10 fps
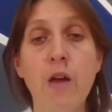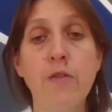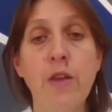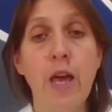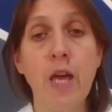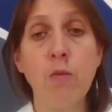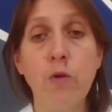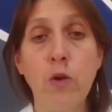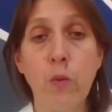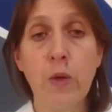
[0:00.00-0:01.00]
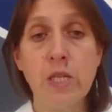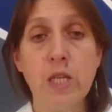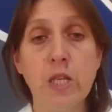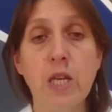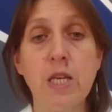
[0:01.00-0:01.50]
The aim of your
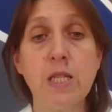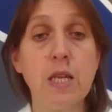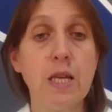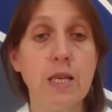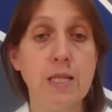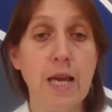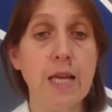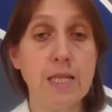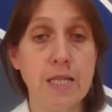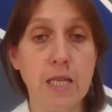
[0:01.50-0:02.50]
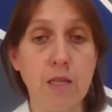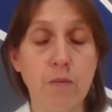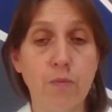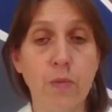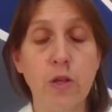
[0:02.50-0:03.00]
visit is sightseeing.
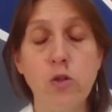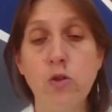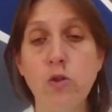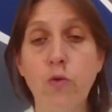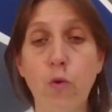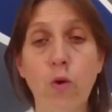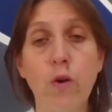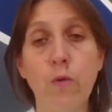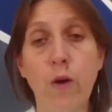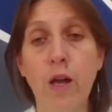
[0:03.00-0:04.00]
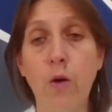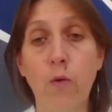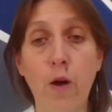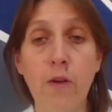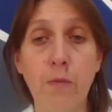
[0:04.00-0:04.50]
Choose 4 or
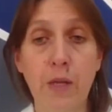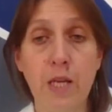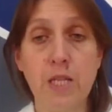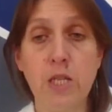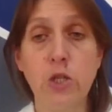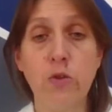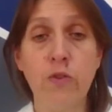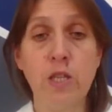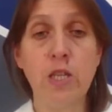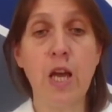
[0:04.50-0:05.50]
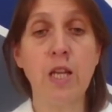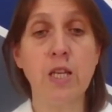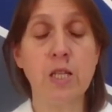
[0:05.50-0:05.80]
5 places to visit and